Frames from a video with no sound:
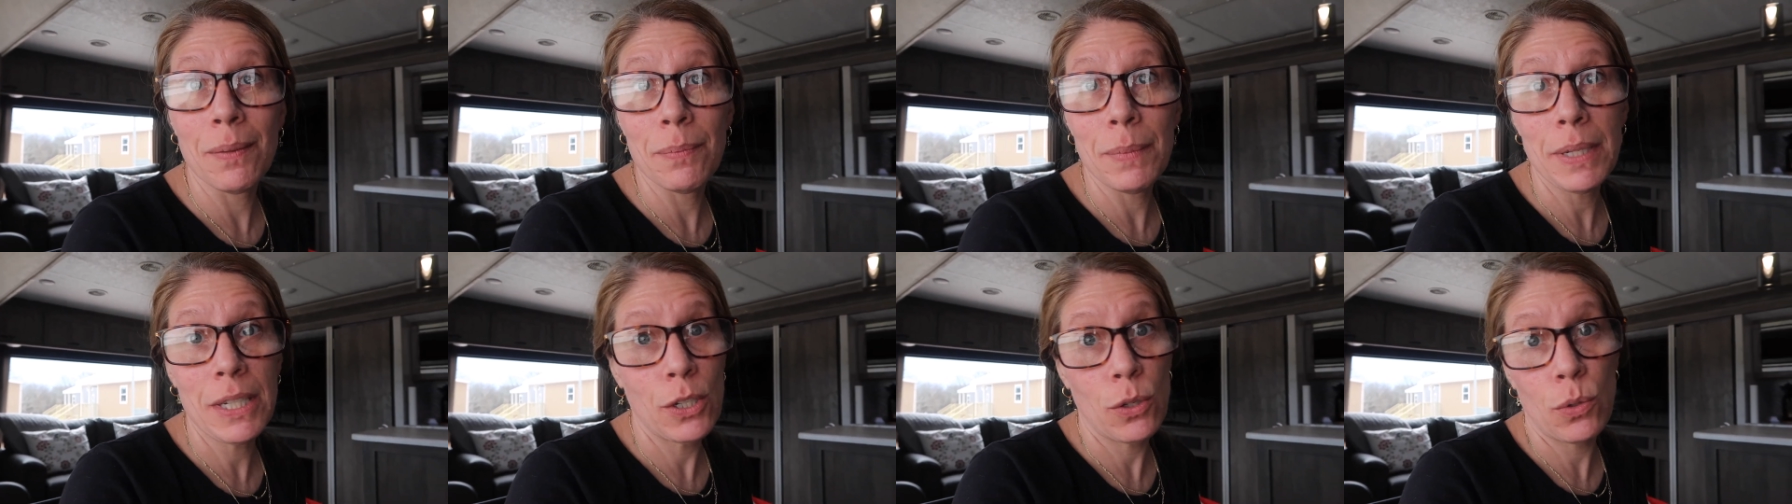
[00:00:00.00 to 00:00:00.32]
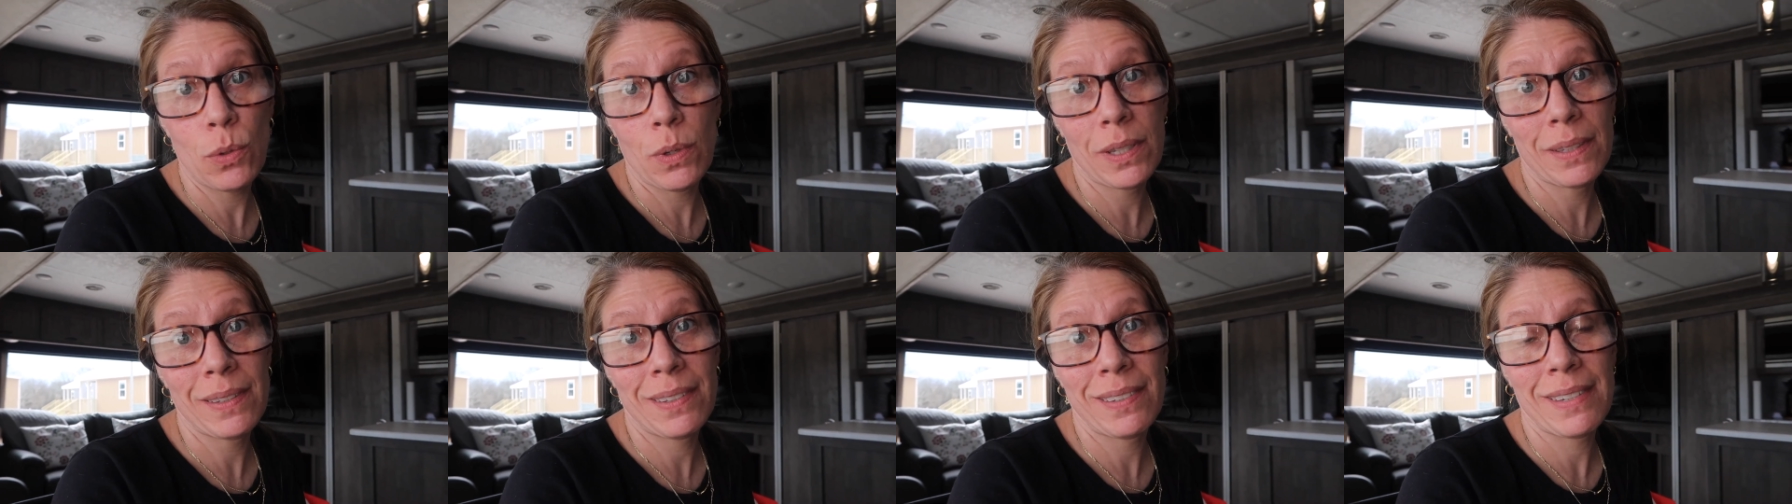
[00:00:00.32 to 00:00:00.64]
I mean,
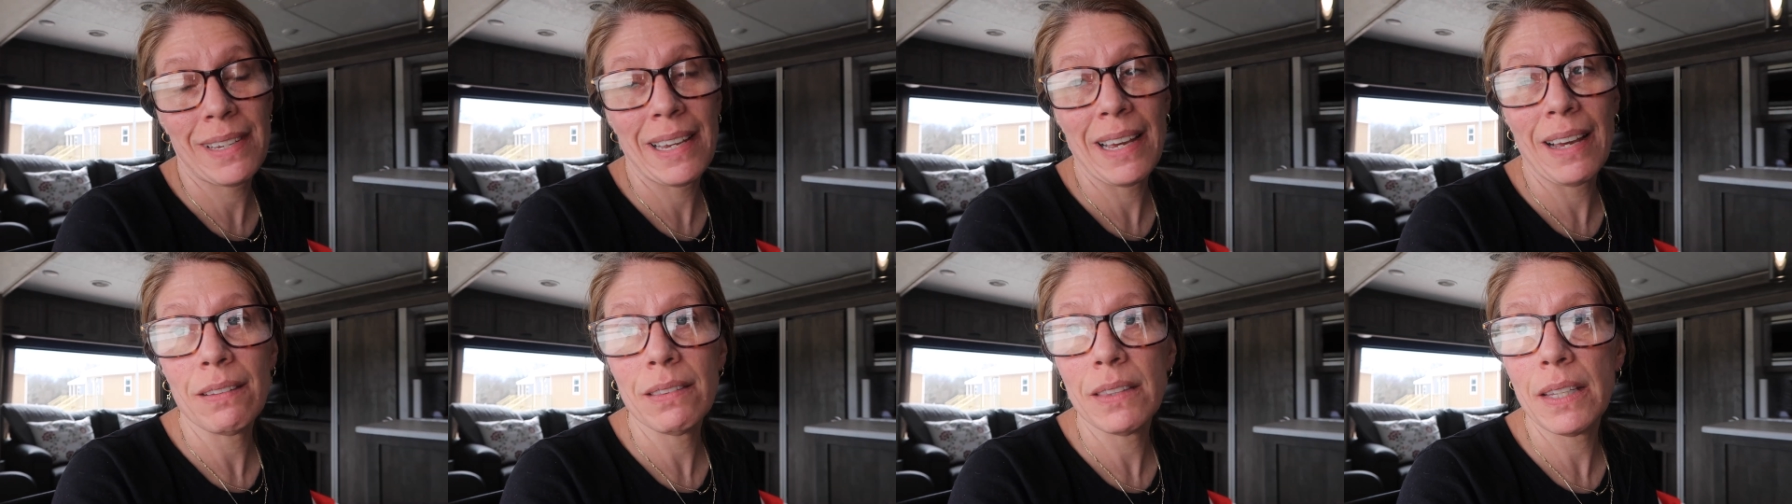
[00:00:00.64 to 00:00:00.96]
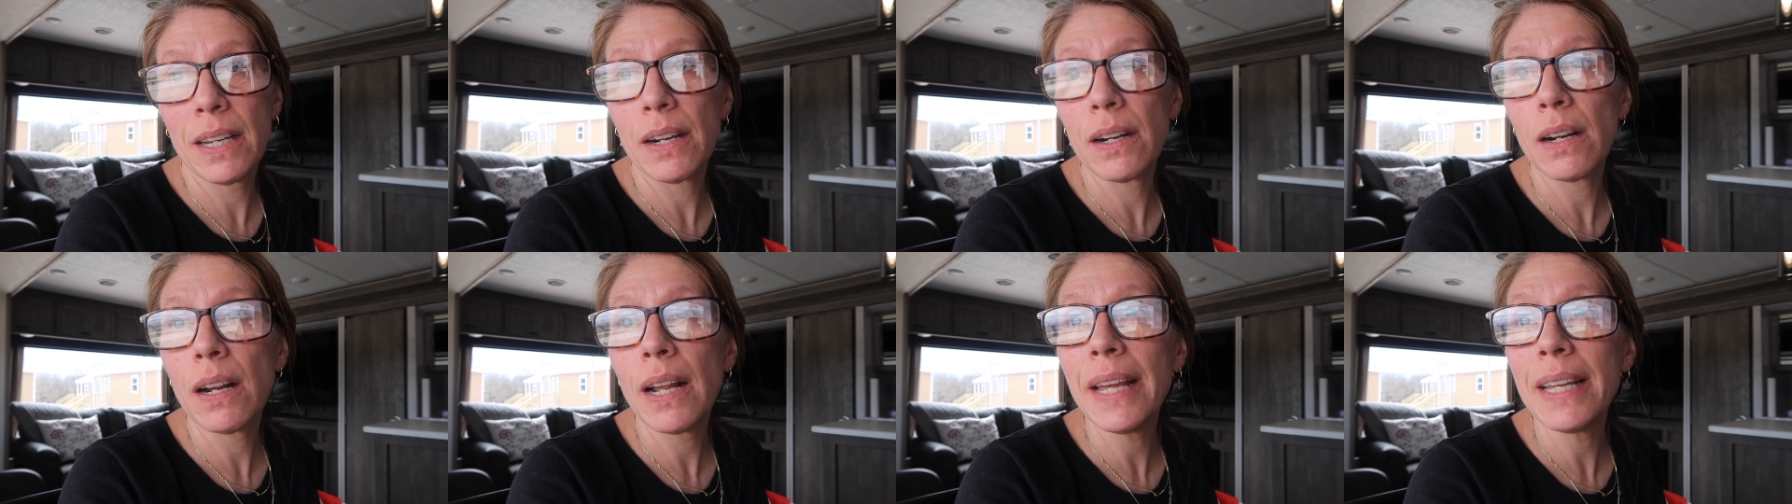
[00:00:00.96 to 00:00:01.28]
you could see out
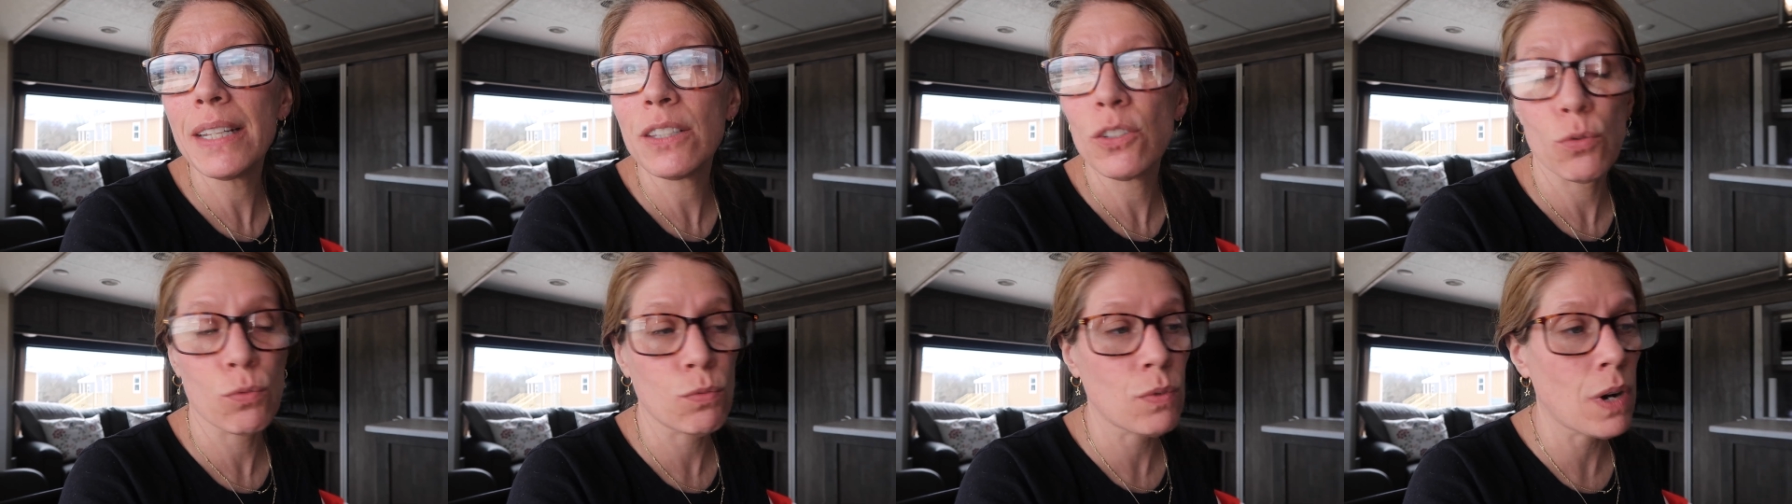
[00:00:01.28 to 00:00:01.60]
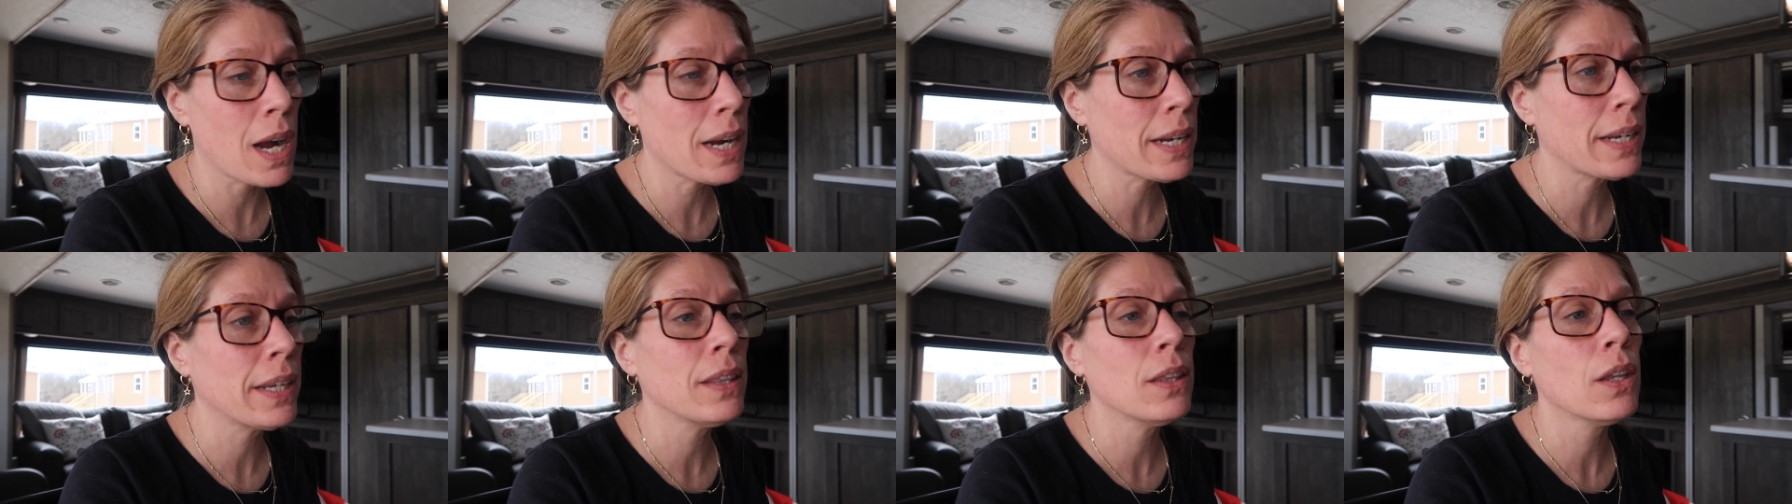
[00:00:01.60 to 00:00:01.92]
there. It's
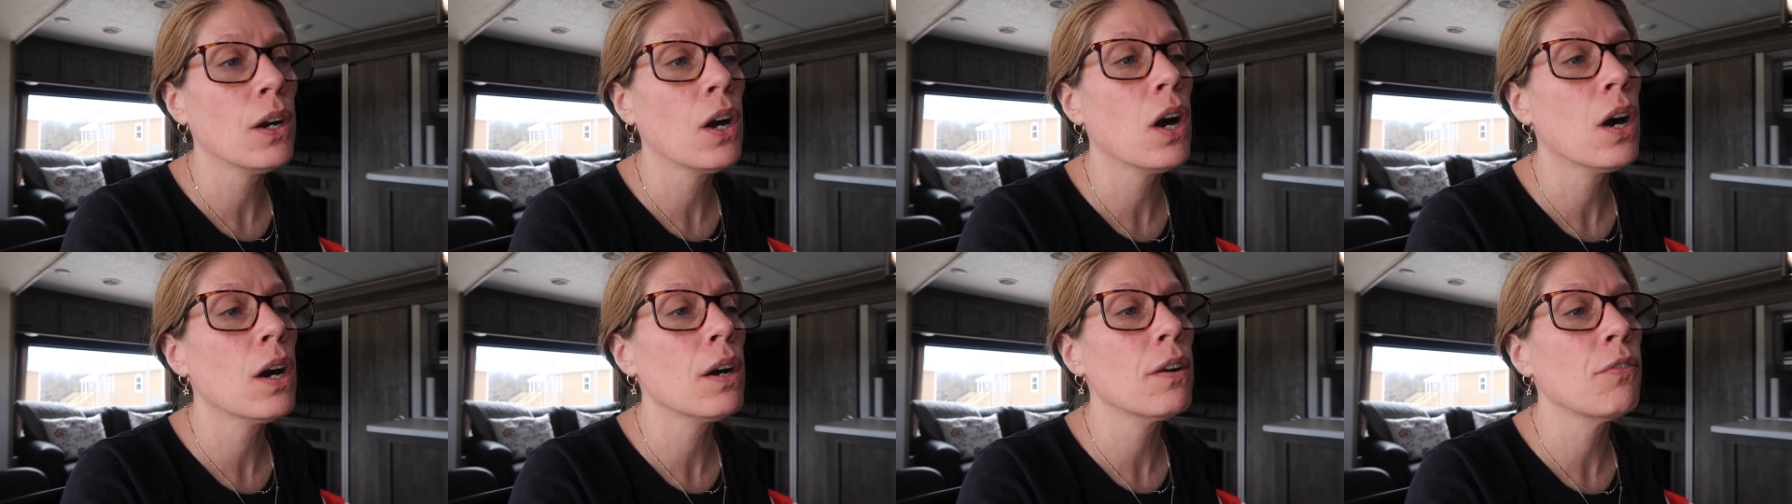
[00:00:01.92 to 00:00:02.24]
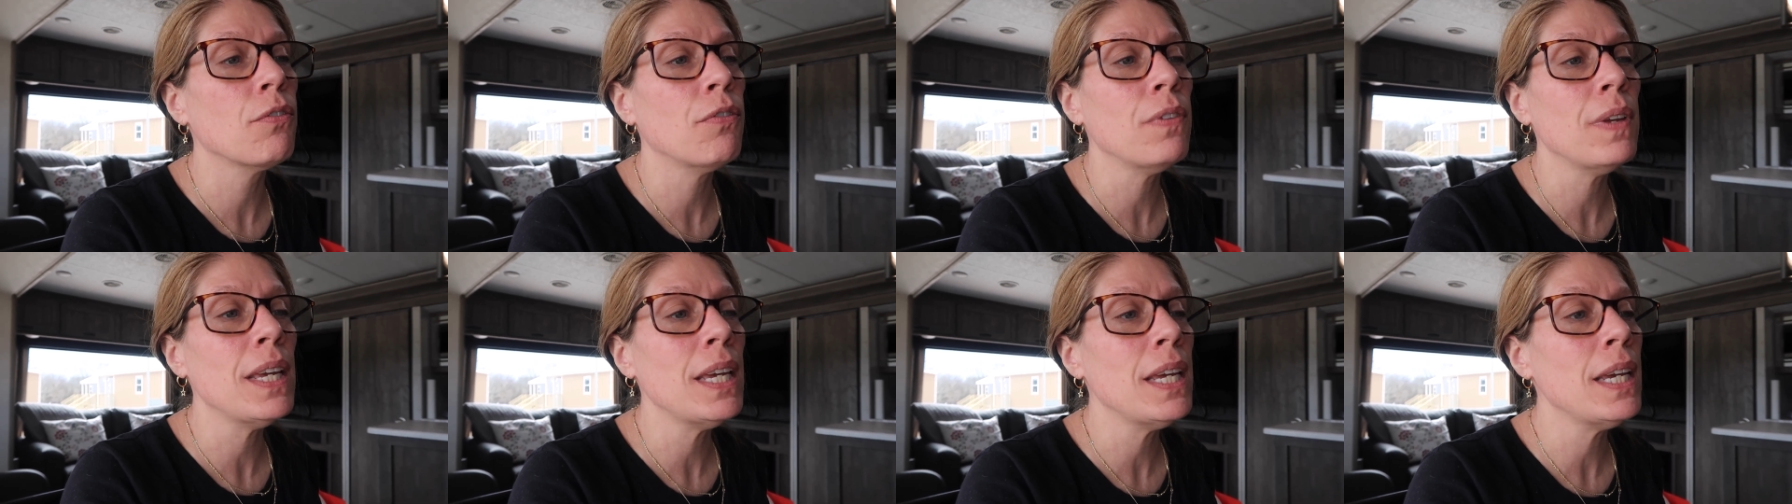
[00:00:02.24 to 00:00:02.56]
rocking the
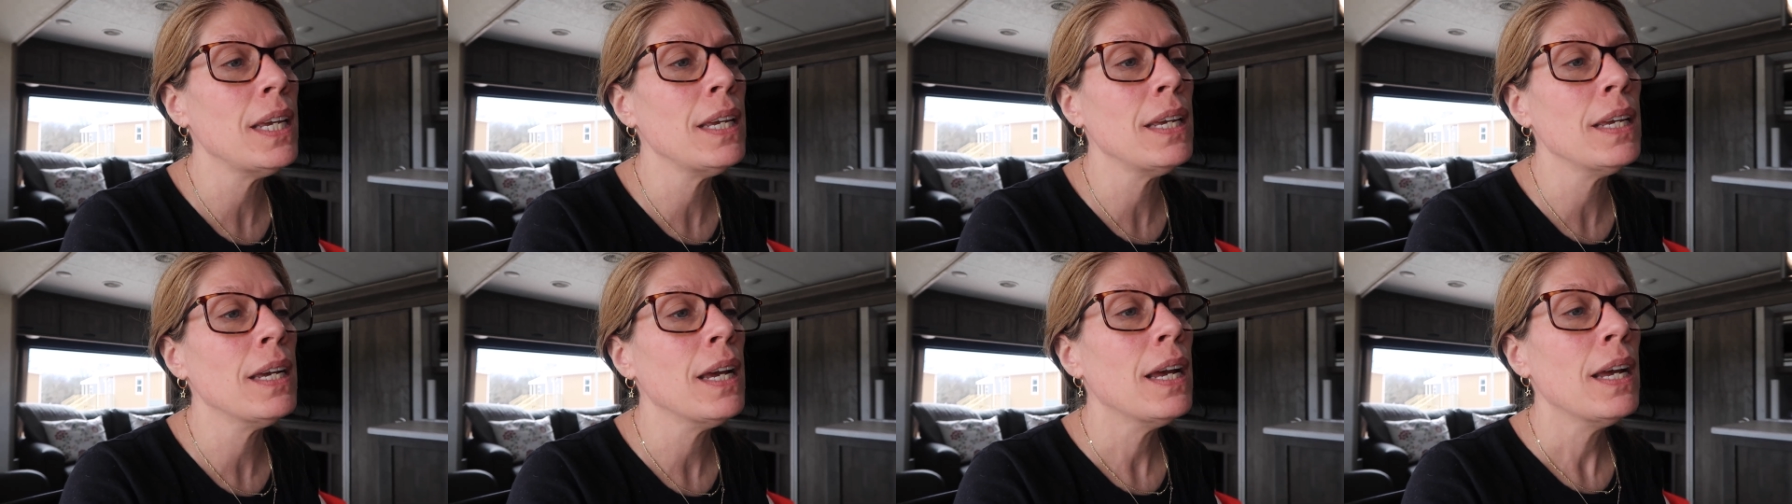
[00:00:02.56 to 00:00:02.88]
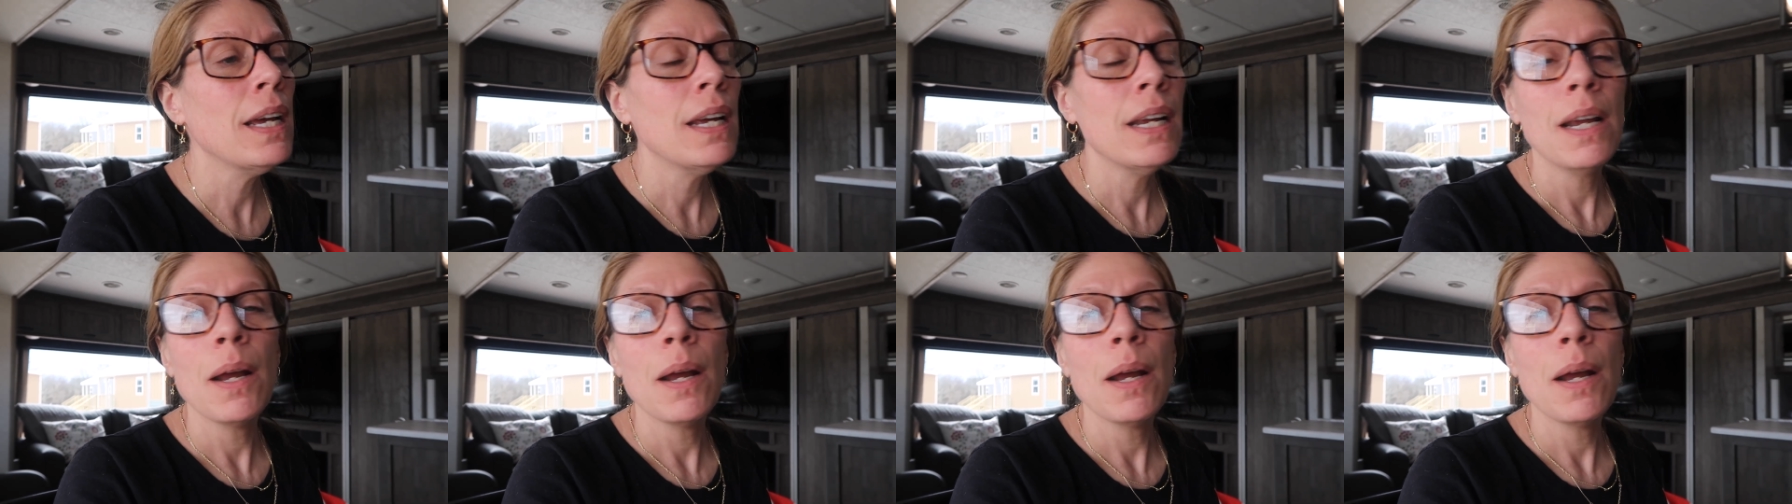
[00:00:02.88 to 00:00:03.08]
RV,